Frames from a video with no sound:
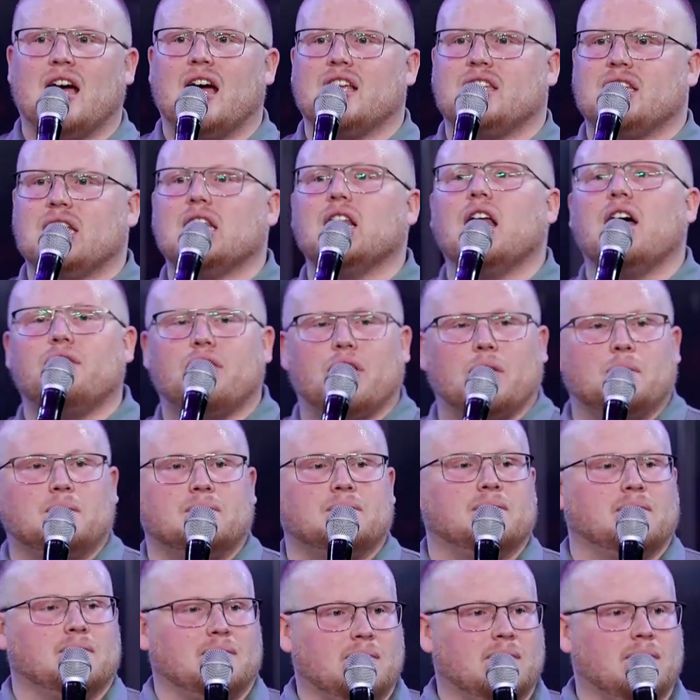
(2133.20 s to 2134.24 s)
I said, love him.
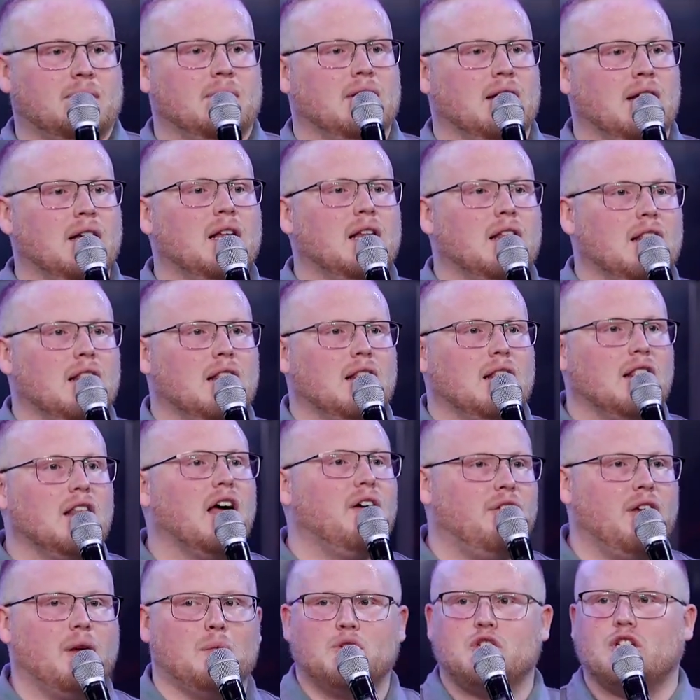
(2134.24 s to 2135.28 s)
Love
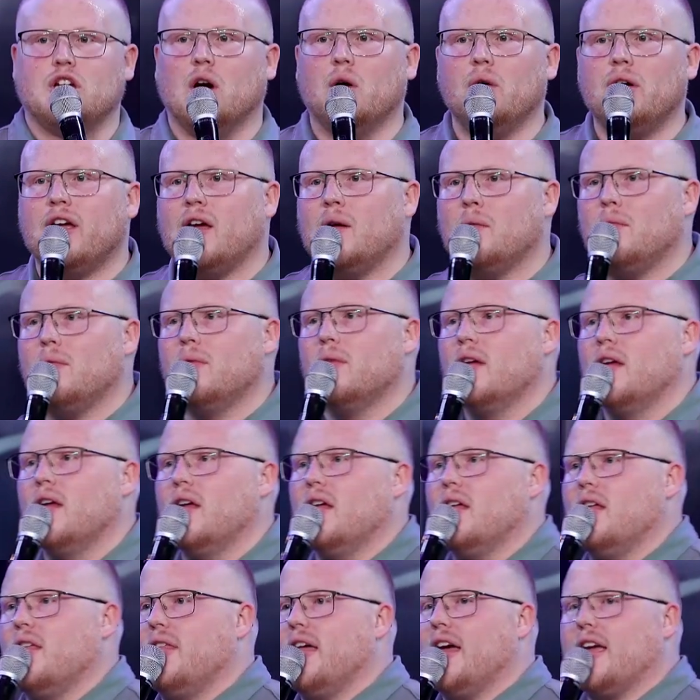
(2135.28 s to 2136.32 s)
him. Show him
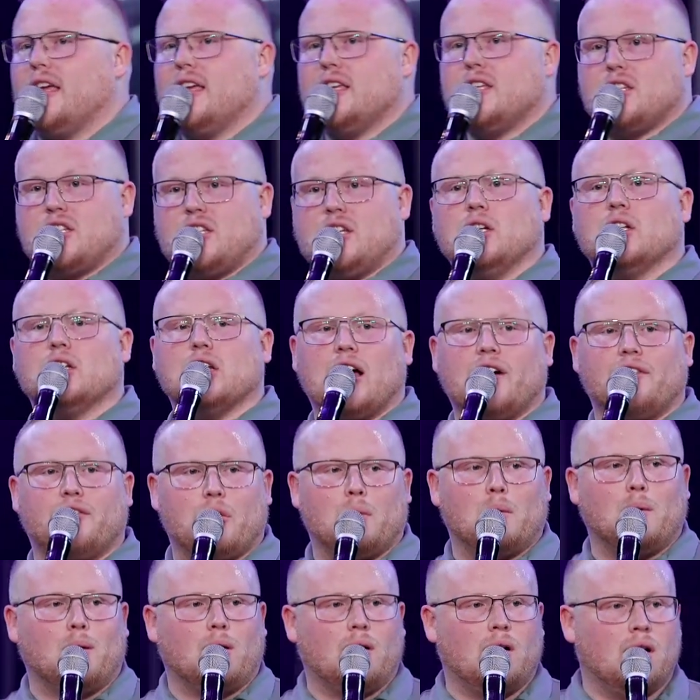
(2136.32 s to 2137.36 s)
that he's still
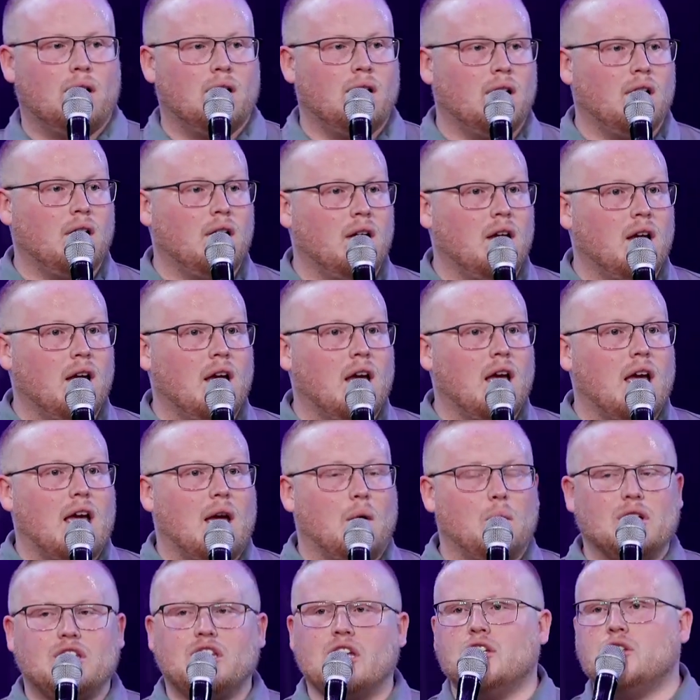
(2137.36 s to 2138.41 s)
lovable.
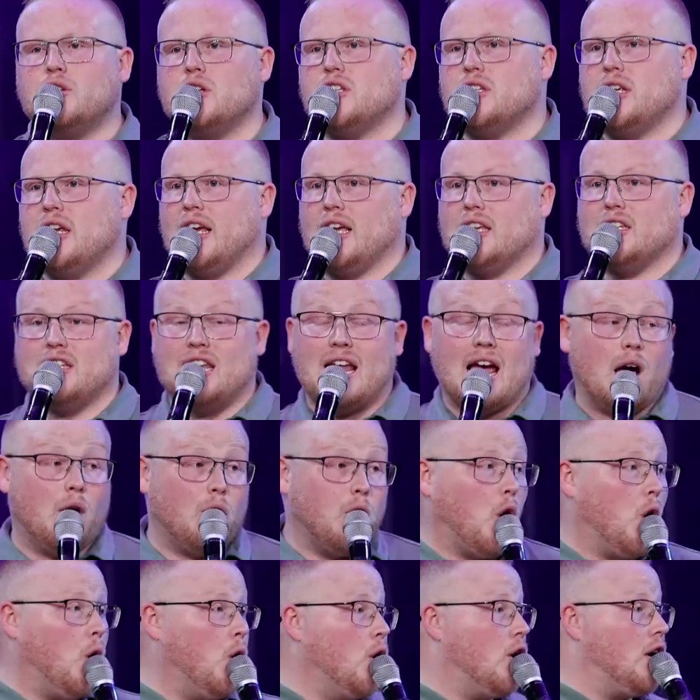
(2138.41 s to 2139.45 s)
And what's interesting is now
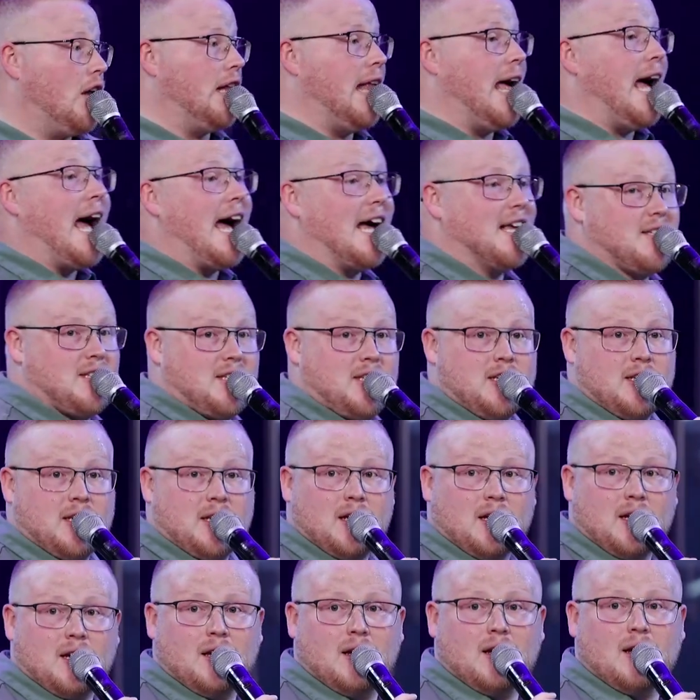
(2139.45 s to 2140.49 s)
the whole class,
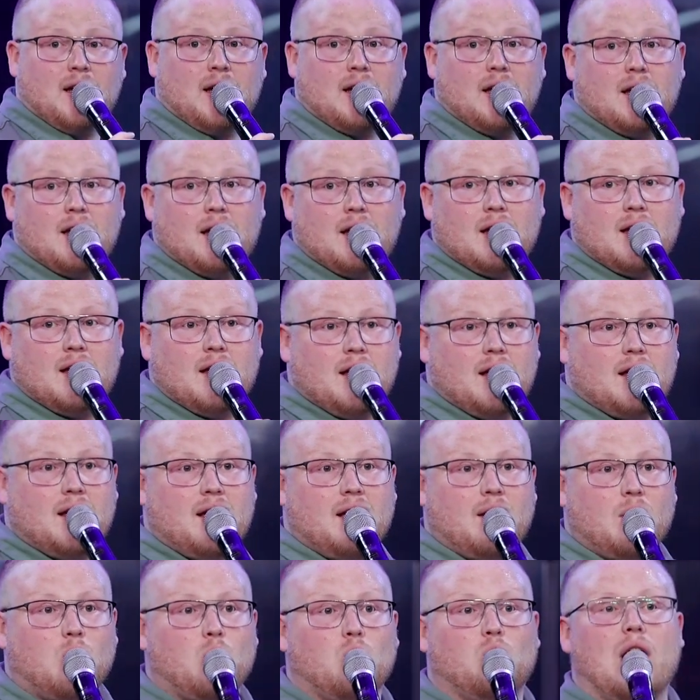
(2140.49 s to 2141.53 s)

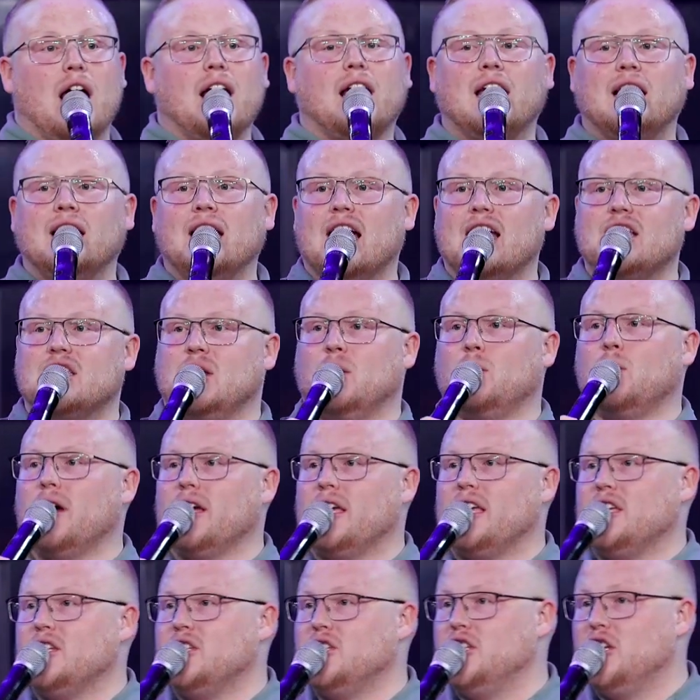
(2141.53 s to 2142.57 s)
recognizing
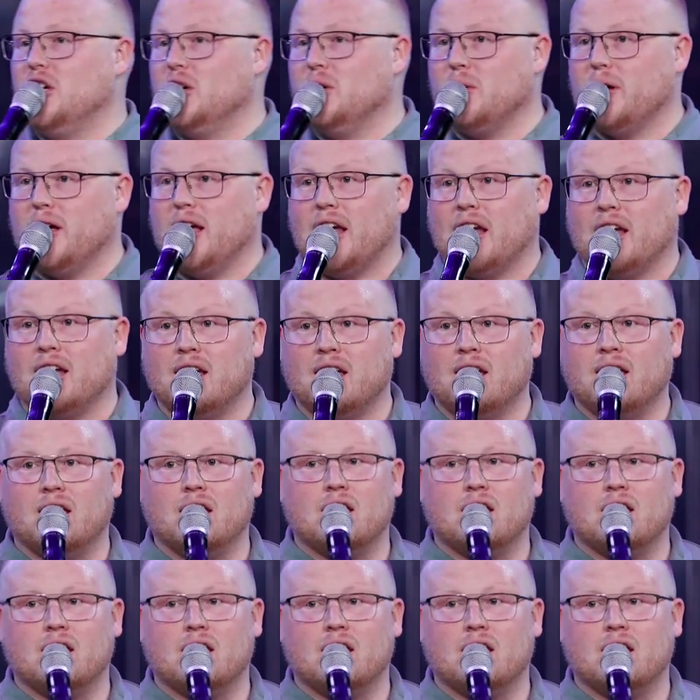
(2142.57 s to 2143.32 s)
what he's doing,